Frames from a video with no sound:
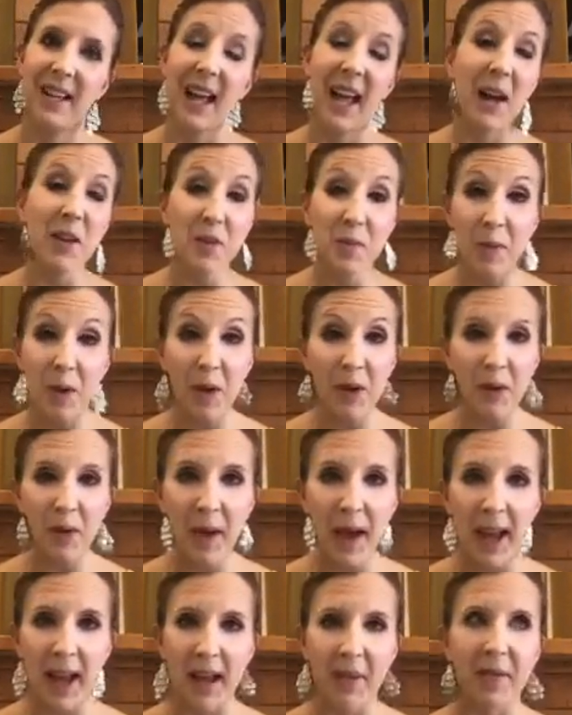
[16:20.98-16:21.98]
I was blown
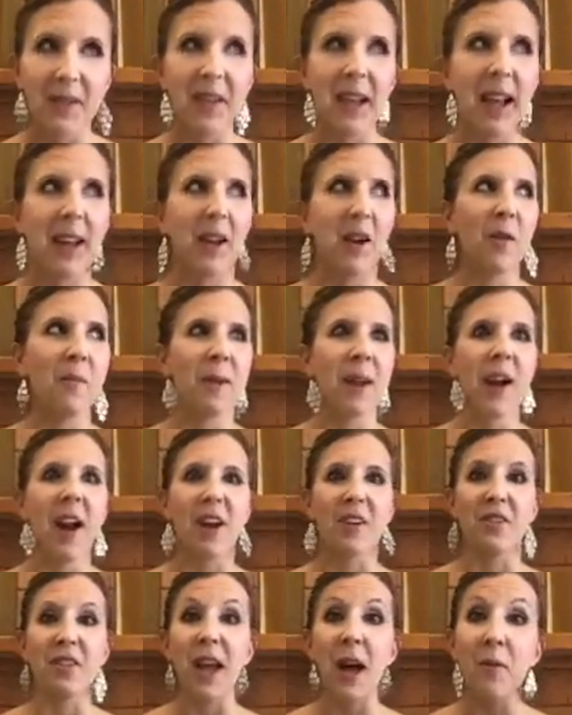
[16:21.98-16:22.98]
away. I was like, oh my
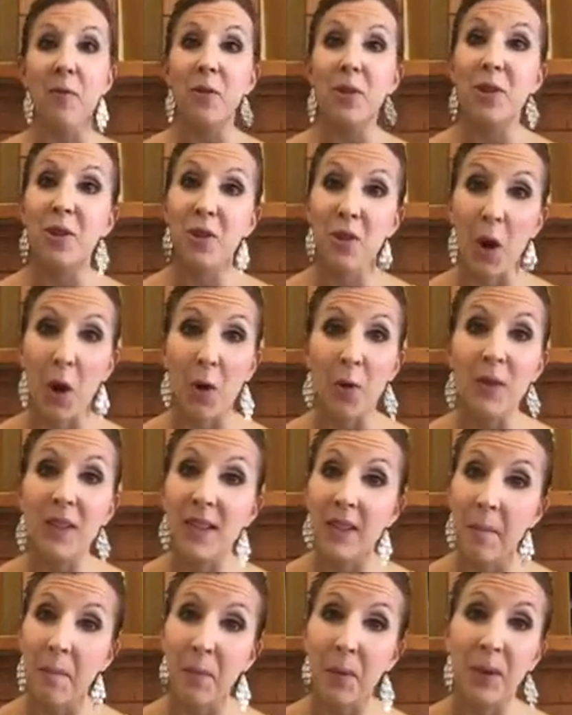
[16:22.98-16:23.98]
gosh, that was so
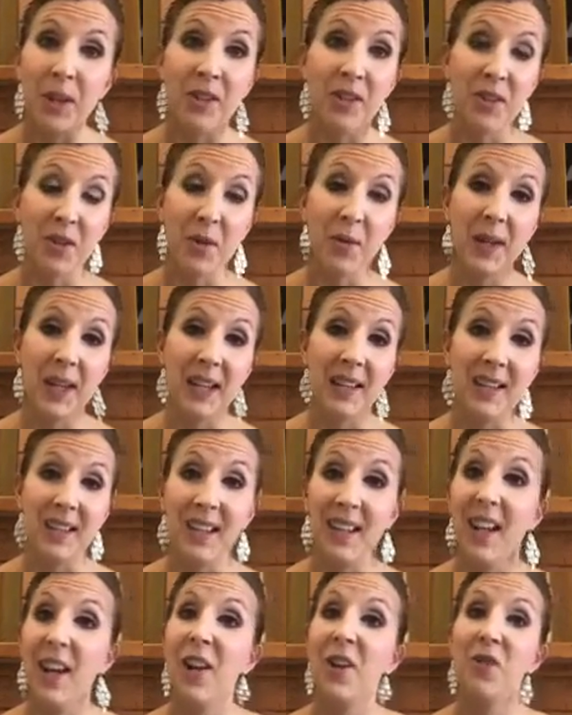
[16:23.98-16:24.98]
simple and so
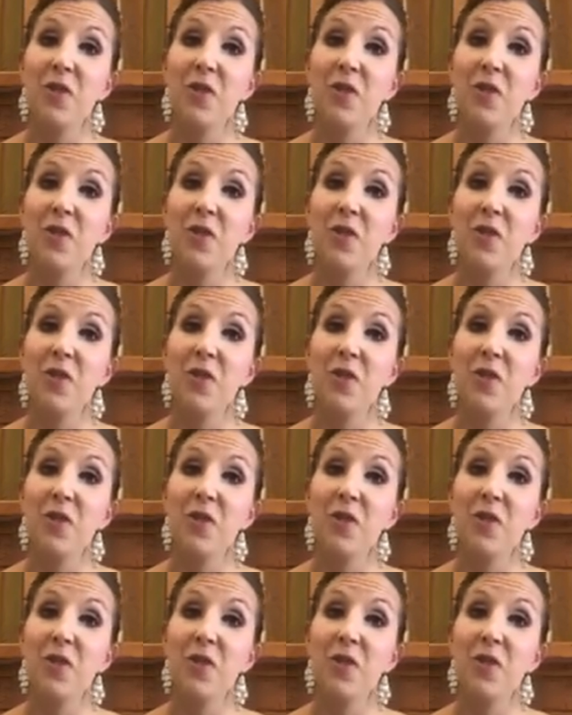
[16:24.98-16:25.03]
easy,